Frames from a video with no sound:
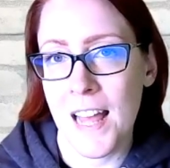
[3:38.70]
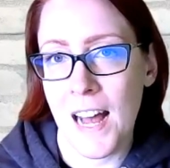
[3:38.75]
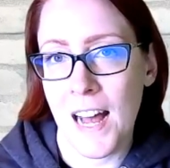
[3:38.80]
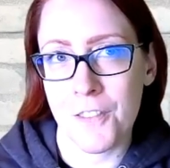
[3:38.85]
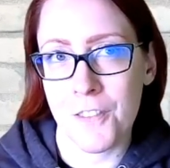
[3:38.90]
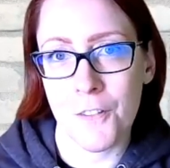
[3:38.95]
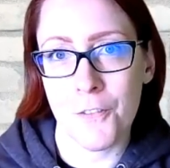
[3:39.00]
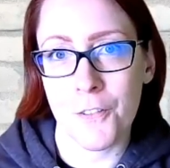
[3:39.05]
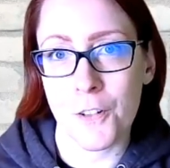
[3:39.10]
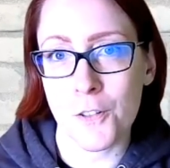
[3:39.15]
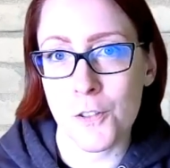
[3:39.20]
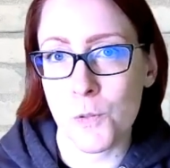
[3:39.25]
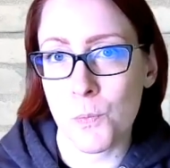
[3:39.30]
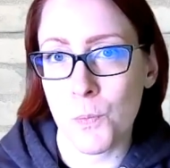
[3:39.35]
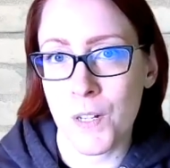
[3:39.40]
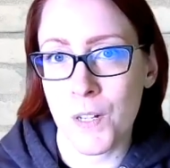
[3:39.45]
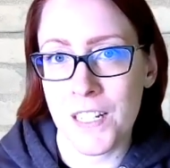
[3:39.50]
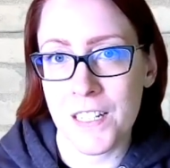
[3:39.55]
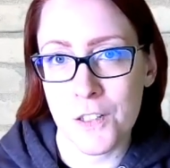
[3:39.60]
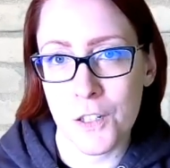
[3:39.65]
The first
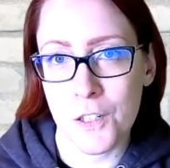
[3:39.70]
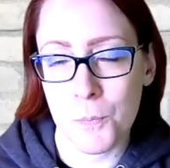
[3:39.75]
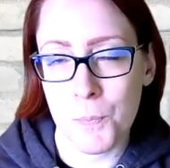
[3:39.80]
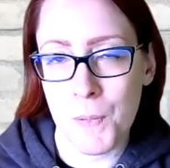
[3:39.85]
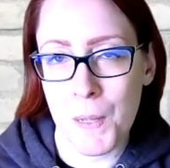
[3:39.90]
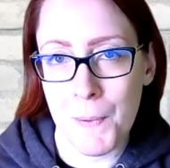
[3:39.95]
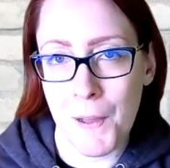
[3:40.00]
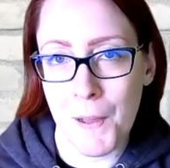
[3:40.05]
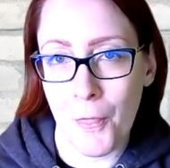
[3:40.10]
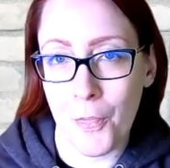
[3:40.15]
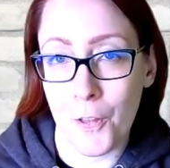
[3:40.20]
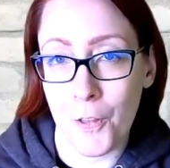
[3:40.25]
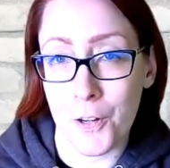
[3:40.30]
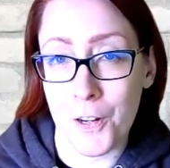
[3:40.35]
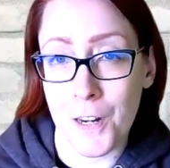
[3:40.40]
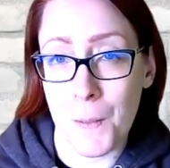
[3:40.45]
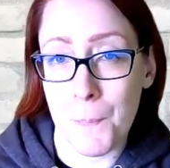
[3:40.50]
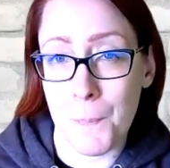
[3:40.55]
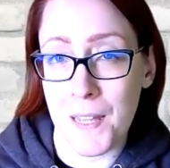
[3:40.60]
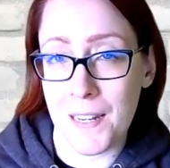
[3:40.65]
one, it took me about
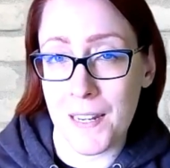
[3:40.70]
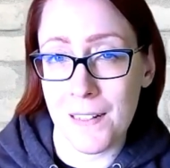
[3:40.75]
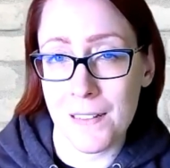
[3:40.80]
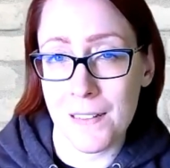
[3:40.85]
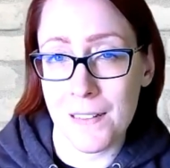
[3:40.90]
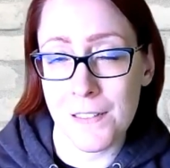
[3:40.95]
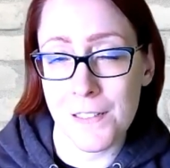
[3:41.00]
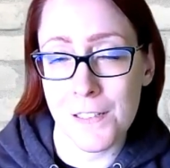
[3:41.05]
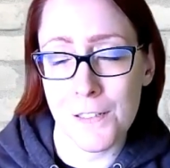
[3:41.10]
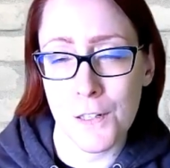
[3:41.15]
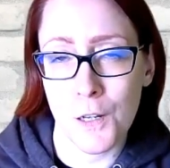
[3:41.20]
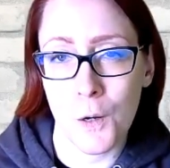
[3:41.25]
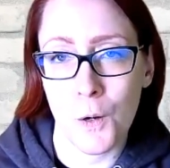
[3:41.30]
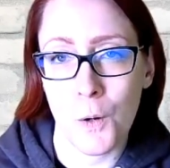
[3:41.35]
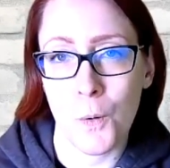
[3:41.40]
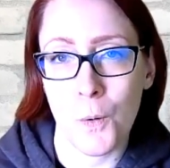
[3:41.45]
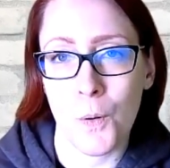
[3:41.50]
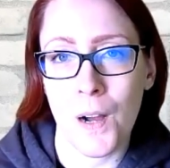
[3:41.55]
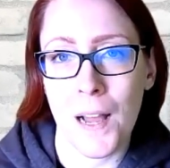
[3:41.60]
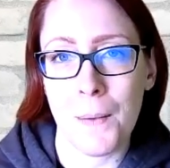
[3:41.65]
30 minutes.
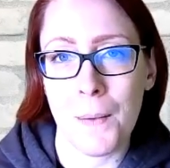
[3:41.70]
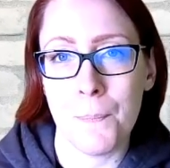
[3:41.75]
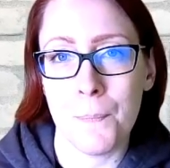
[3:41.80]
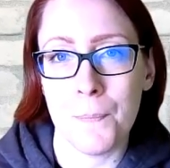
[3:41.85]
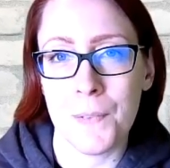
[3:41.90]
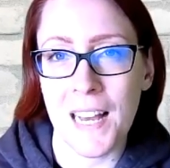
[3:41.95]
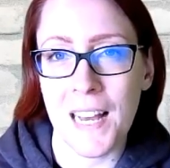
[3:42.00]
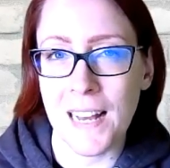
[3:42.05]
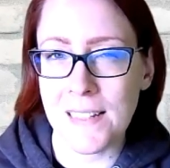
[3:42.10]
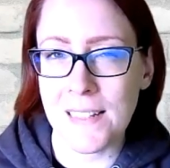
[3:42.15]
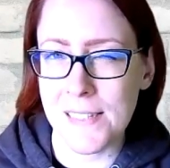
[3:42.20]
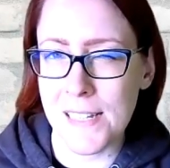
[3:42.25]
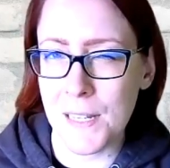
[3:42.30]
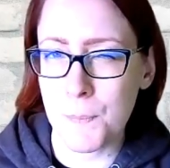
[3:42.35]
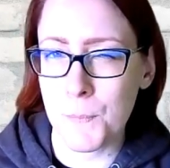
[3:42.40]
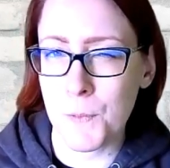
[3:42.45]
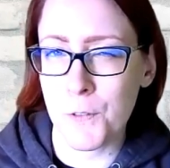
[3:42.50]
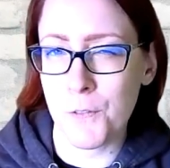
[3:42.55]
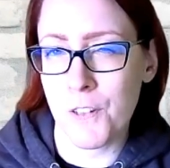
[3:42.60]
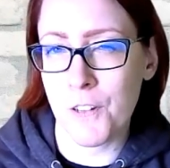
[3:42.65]
So I'm
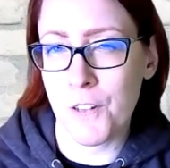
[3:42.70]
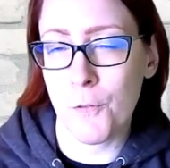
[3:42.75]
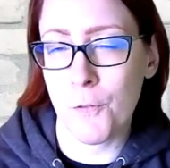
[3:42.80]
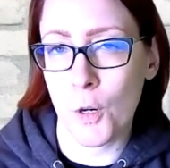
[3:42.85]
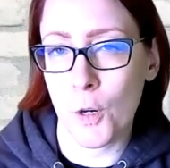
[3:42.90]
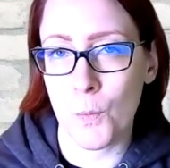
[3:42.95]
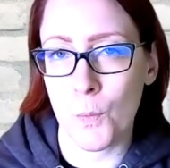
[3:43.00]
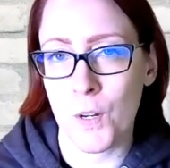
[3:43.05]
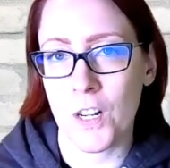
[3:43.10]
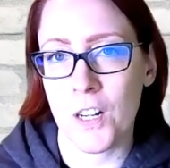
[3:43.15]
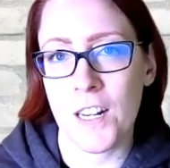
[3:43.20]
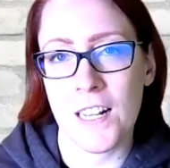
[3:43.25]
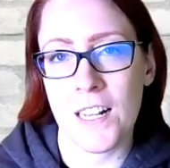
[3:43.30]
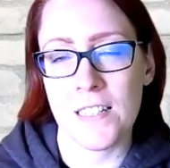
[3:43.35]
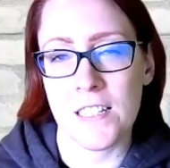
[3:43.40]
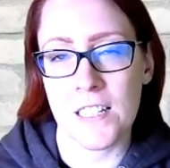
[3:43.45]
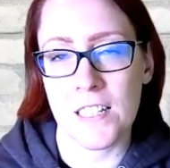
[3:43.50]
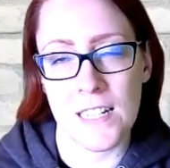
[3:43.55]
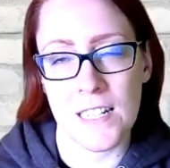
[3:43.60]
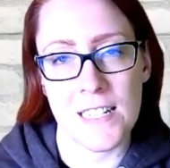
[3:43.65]
guessing moving forward,
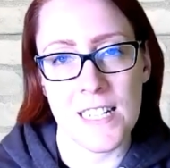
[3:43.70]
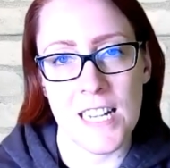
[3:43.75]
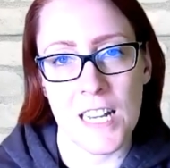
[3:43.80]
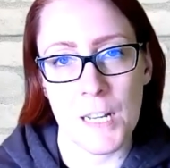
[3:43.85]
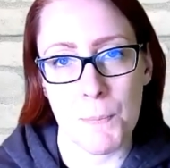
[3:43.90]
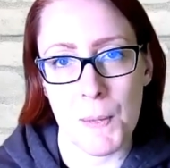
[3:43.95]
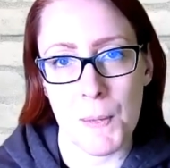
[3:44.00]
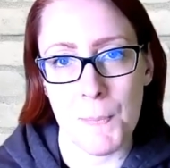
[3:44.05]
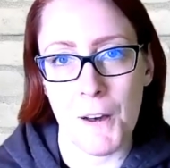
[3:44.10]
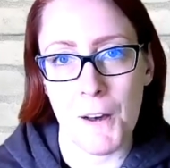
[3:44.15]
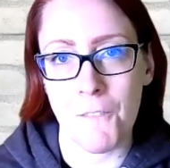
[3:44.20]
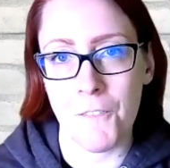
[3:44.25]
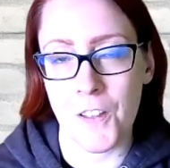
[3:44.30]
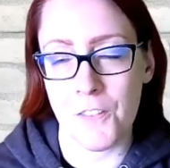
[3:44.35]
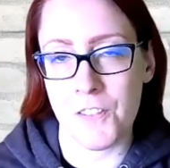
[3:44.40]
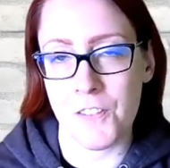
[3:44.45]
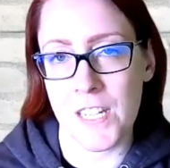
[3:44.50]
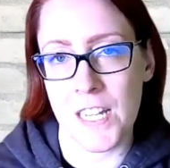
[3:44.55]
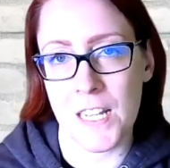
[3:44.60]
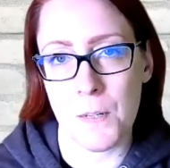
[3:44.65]
it's going to take me about
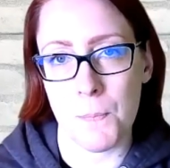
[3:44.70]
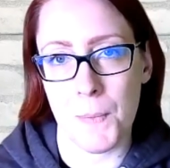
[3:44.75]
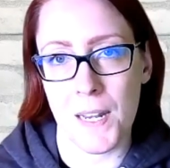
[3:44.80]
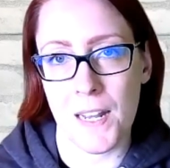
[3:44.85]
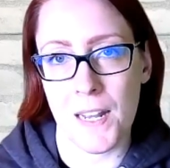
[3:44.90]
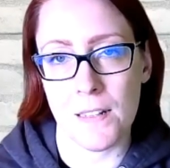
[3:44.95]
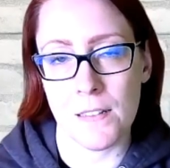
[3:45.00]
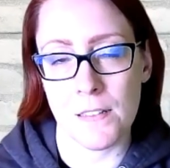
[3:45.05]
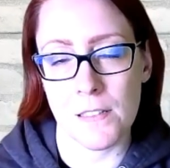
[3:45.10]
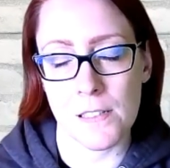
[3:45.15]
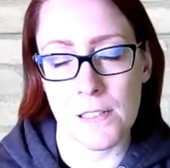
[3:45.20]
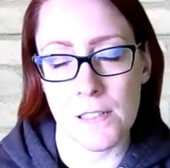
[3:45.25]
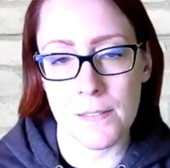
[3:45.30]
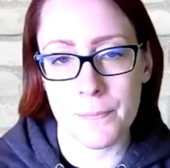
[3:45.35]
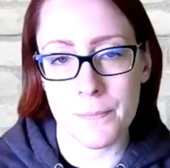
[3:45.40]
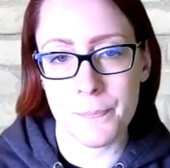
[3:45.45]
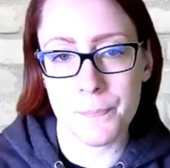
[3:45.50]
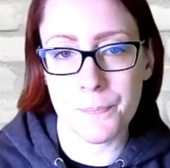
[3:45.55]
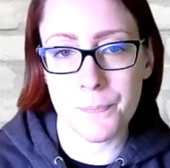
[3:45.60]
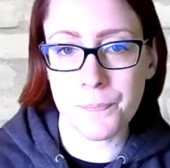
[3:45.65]
15 minutes.
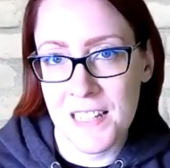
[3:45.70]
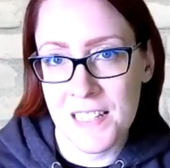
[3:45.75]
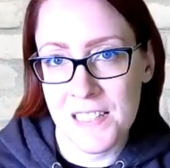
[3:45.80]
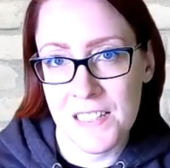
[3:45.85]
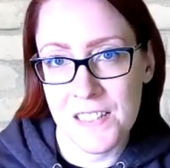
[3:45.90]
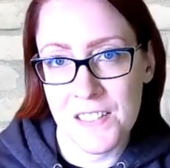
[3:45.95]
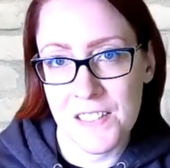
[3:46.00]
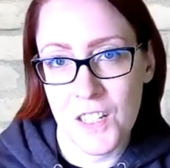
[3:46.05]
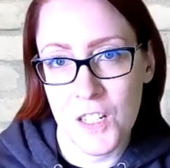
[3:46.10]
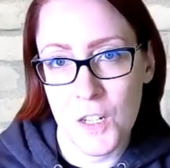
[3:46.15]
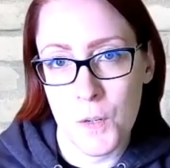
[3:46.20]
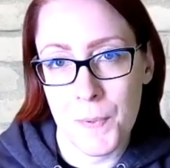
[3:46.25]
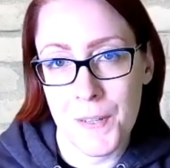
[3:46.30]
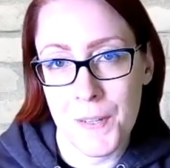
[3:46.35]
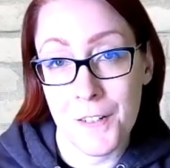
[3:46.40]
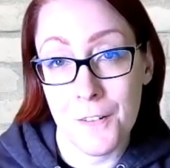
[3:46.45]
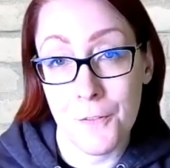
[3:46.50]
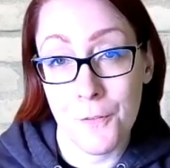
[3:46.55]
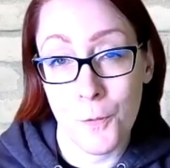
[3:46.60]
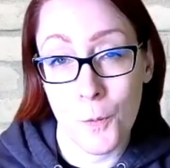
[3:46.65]
This is going to
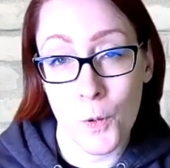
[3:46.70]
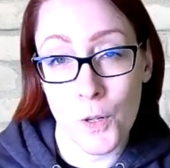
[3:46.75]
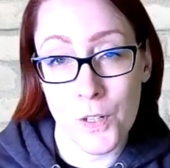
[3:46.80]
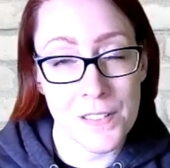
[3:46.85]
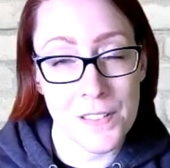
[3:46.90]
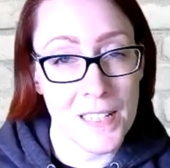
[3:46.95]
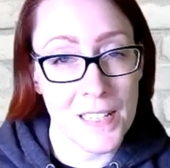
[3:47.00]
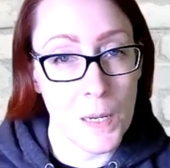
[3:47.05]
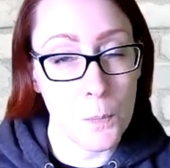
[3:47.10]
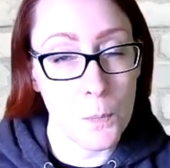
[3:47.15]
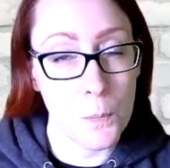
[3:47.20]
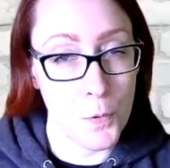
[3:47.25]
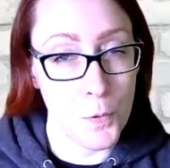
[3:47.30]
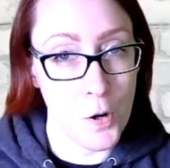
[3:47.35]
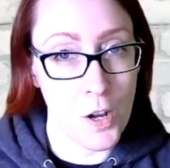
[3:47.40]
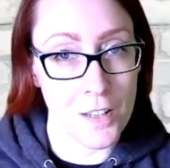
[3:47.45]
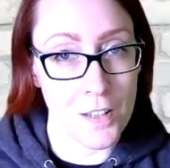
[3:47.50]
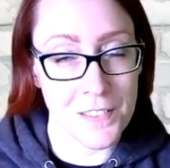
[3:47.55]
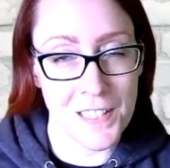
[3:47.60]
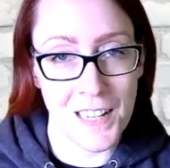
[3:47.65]
be a 4-step
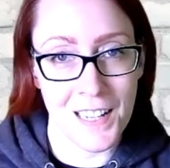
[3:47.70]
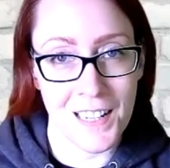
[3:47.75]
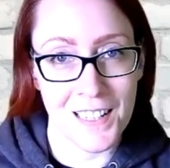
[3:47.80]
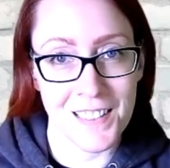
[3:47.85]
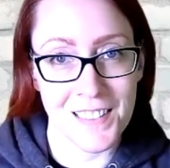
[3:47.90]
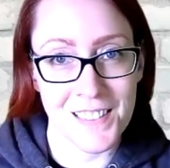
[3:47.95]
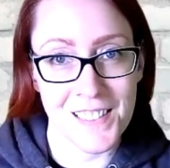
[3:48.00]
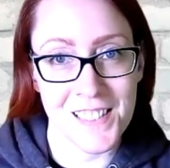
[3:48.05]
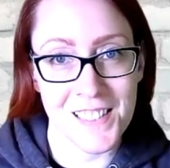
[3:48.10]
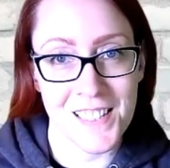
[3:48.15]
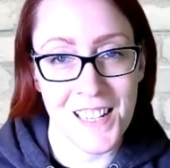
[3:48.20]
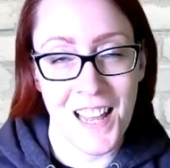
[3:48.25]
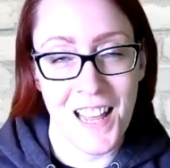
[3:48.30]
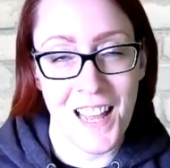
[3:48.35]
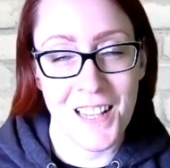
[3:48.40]
process.